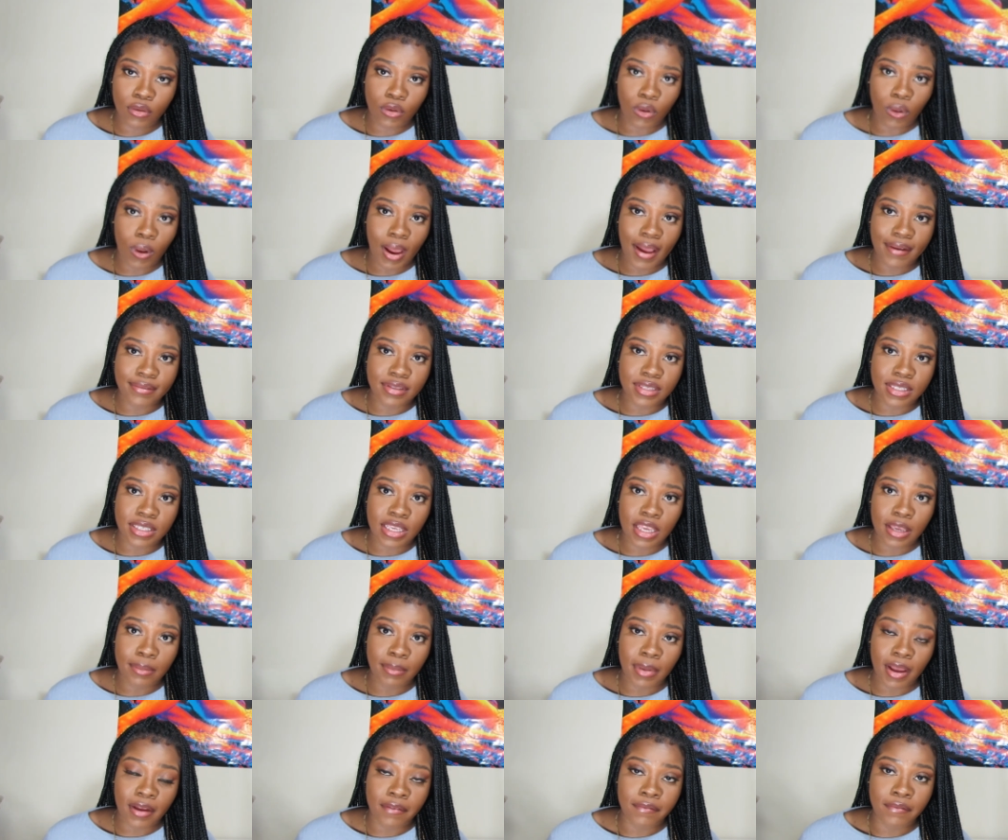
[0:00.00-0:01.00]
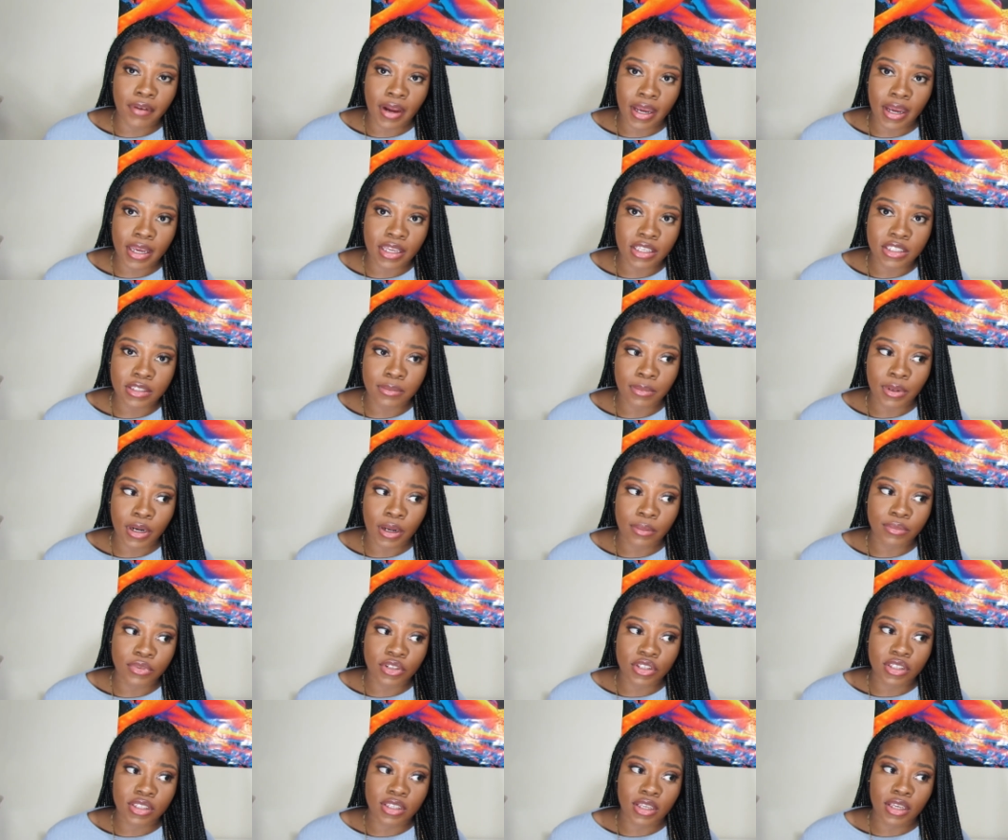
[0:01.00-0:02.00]
you don't have to take my advice, but I'm
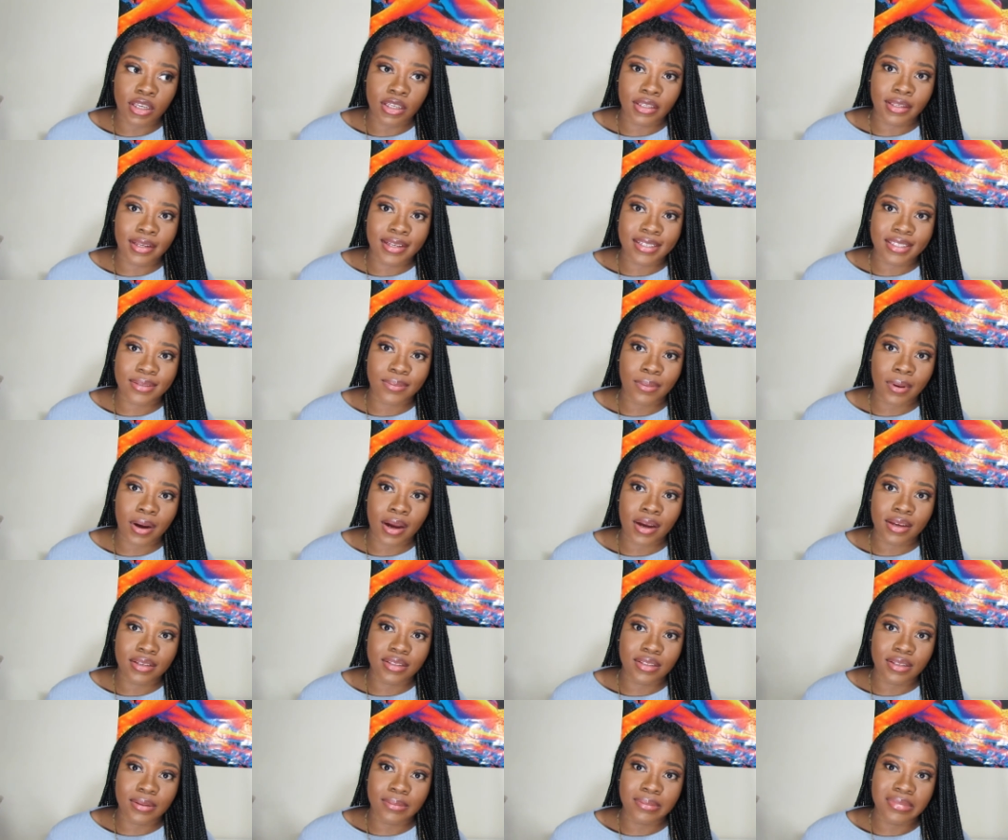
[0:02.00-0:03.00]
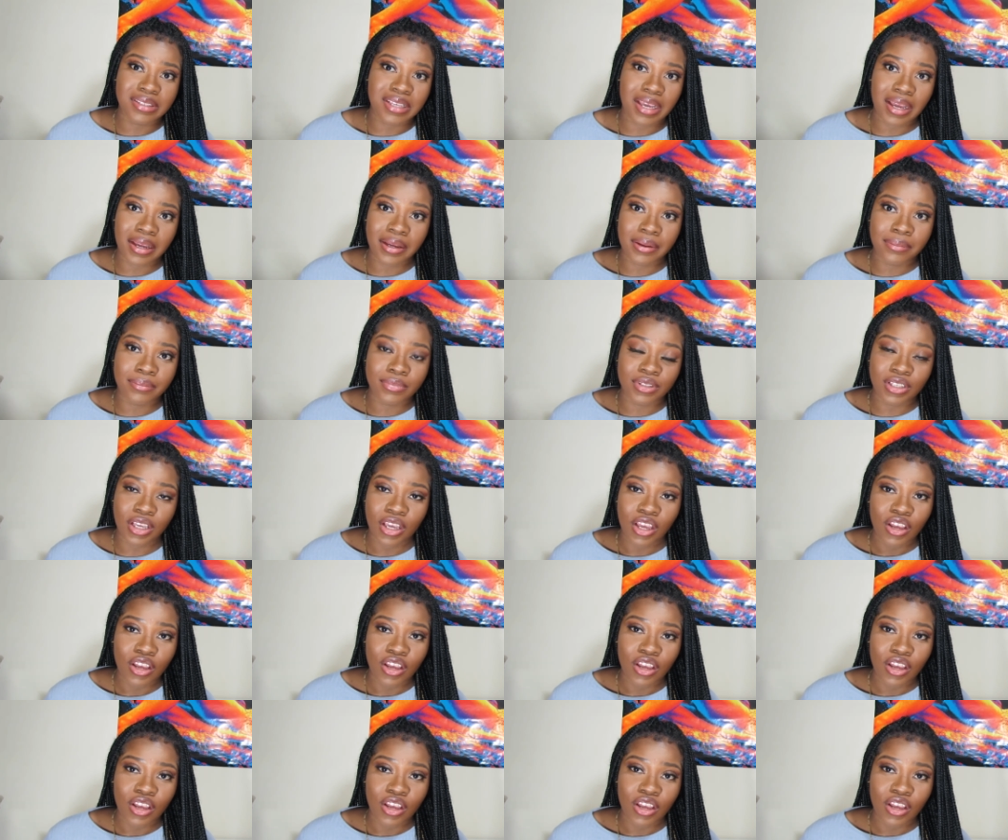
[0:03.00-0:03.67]
just saying that's why sometimes